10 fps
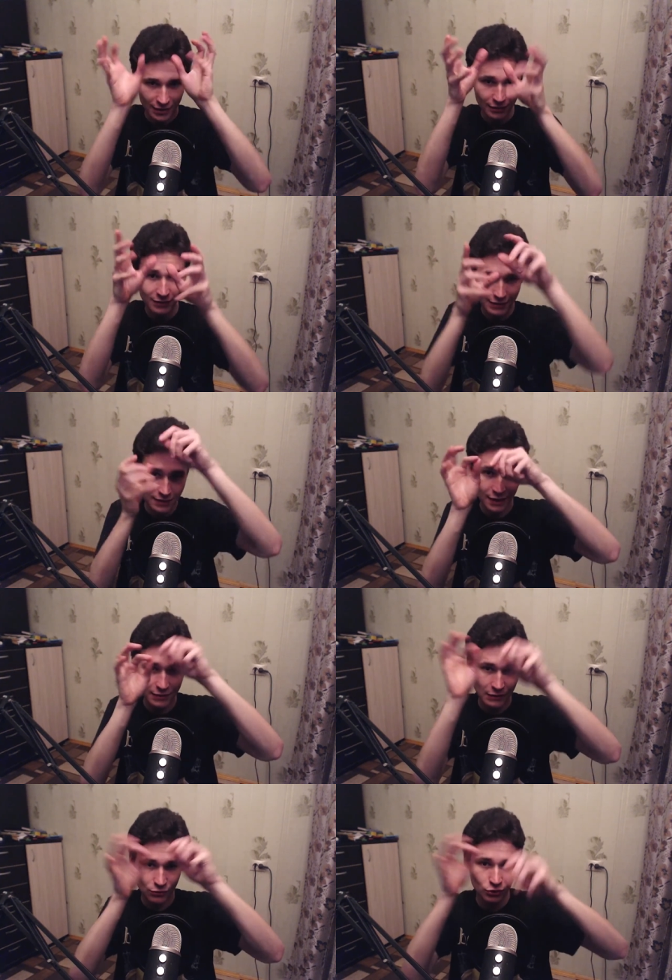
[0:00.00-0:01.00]
it is
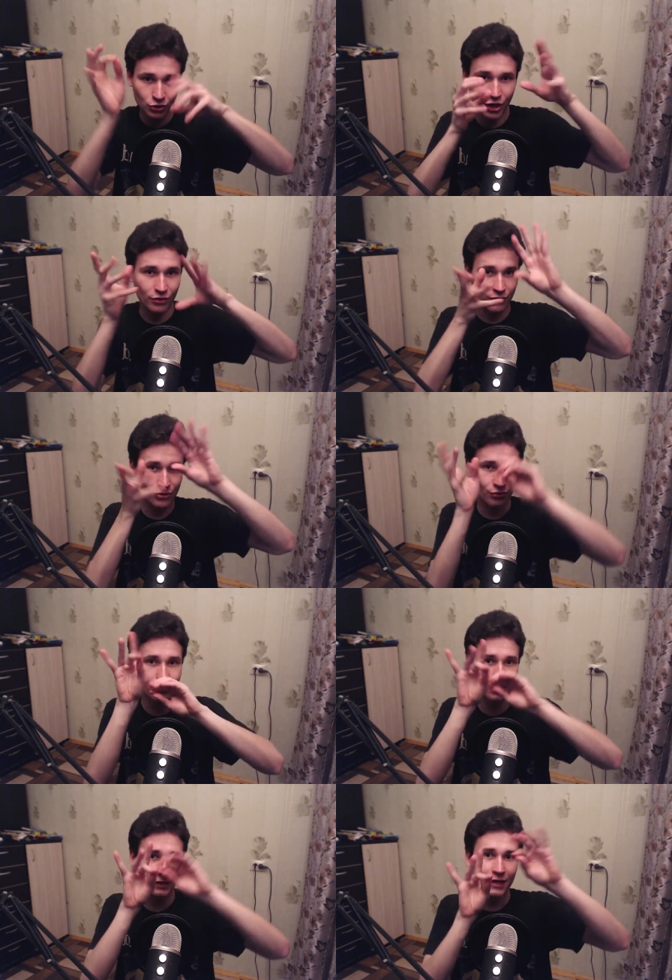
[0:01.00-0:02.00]
connected to each other through
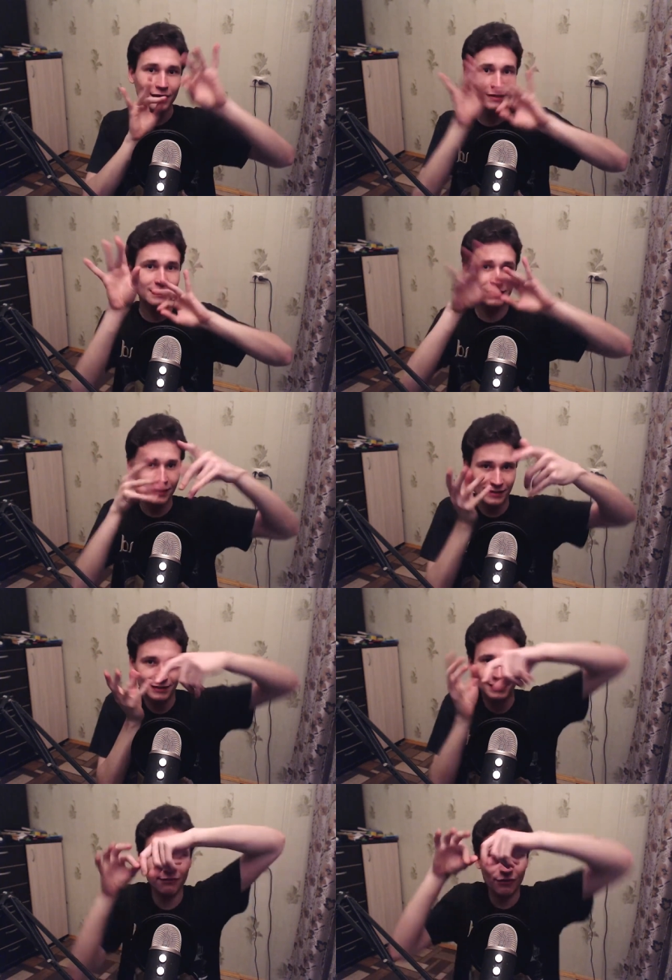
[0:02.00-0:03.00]
the
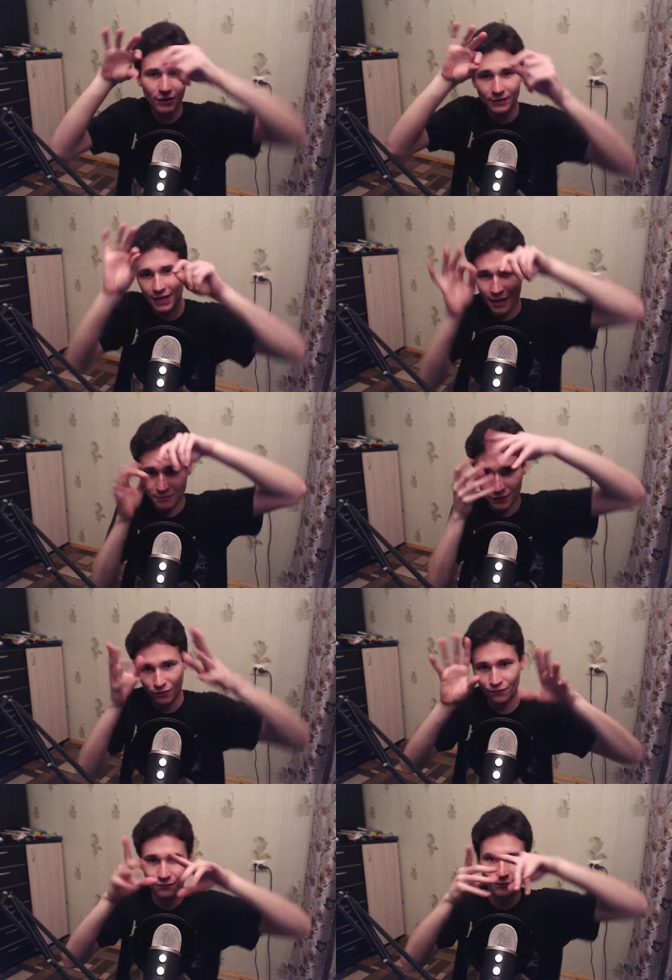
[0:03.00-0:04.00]
different types
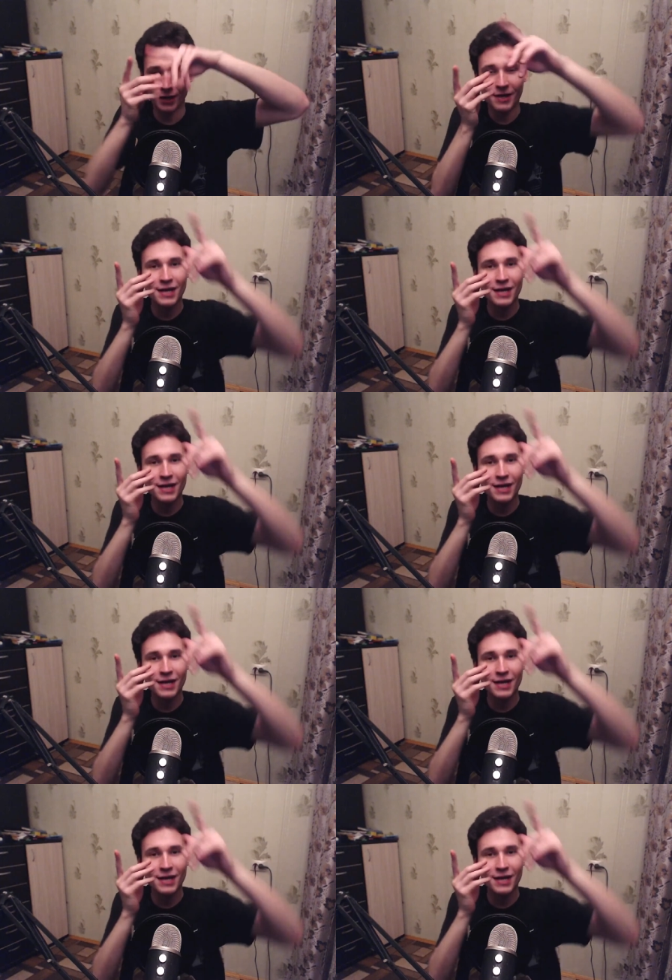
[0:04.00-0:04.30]
of. Uh,